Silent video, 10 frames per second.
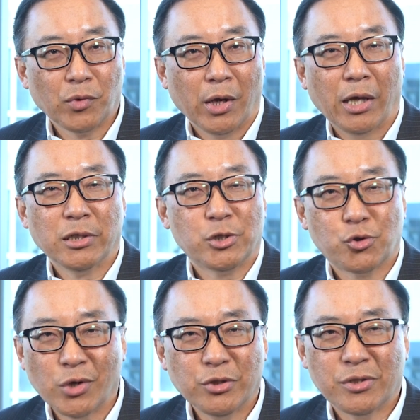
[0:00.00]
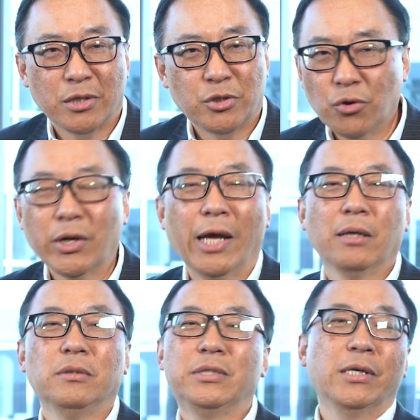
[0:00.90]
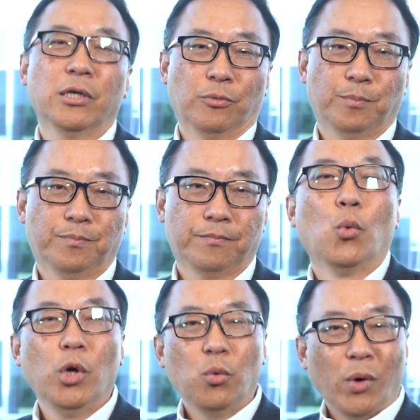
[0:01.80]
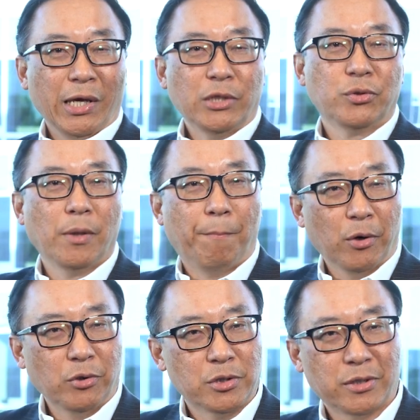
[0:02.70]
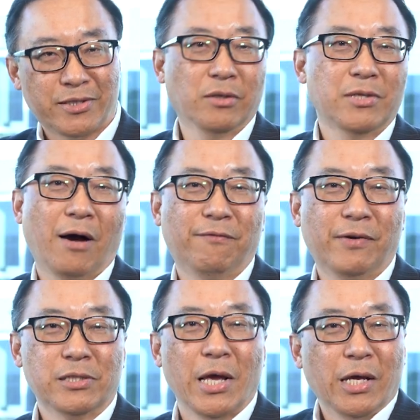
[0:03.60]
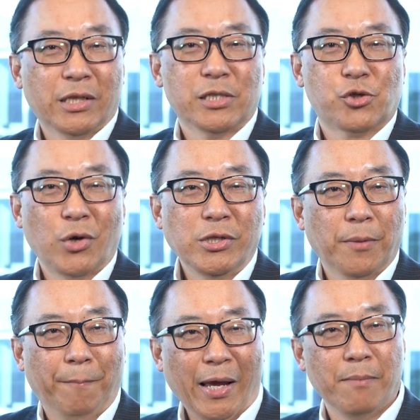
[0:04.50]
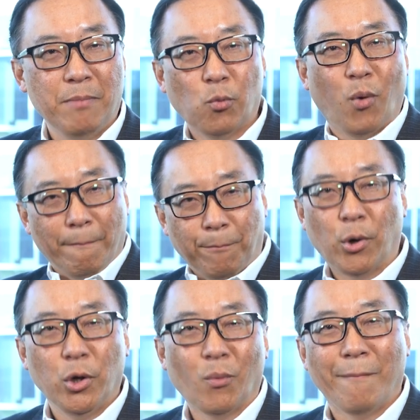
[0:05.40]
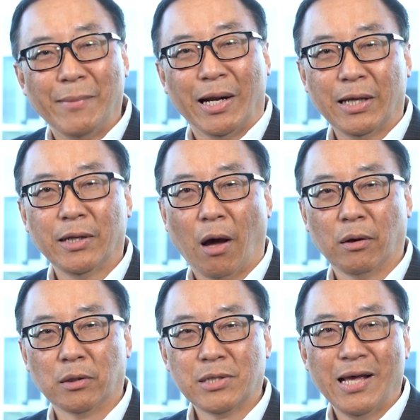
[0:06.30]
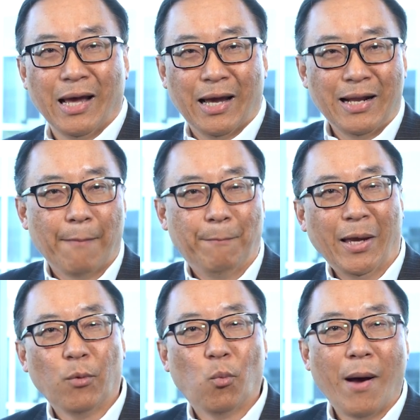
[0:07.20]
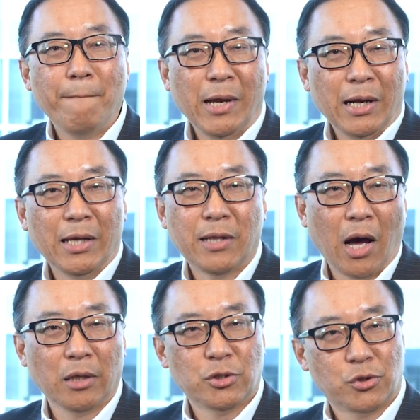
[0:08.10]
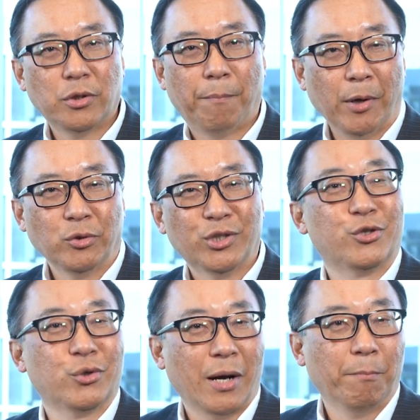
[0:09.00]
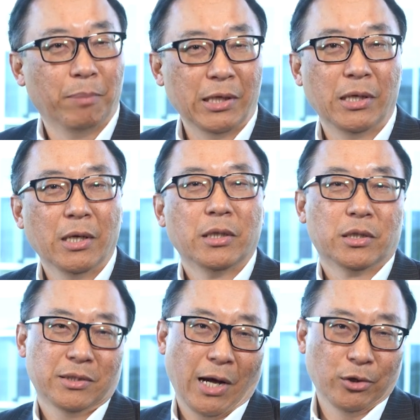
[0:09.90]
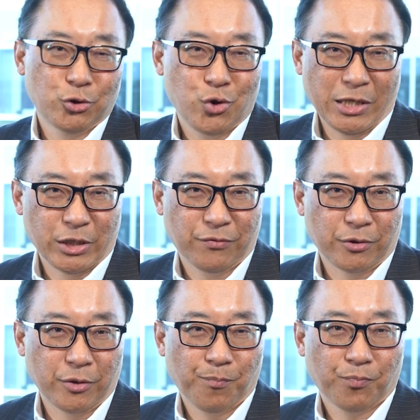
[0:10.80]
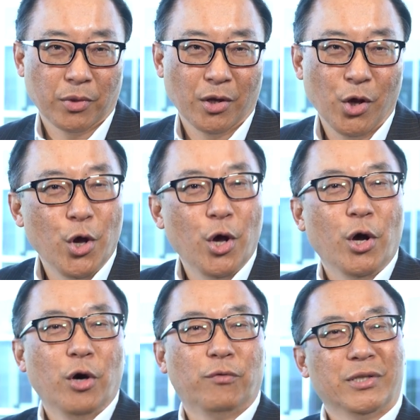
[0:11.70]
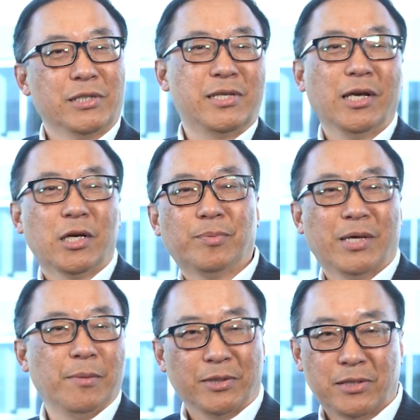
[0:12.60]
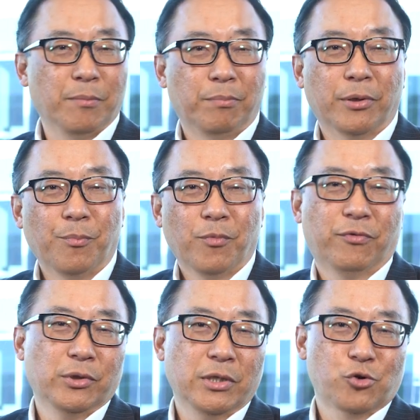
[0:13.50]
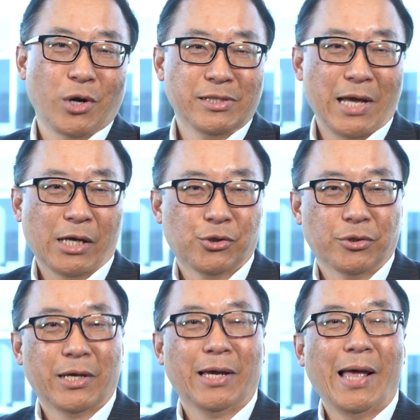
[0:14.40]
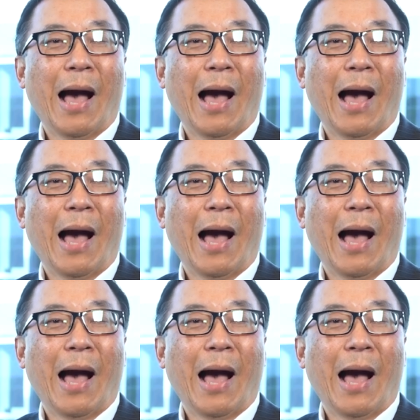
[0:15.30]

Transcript: And the stranger says, okay, deal. We went into the builder's sales office. The stranger paid me $1.1 million. And I paid $1 million to the builder to complete the title transfer. For the sake of keep it simple for this transaction, okay,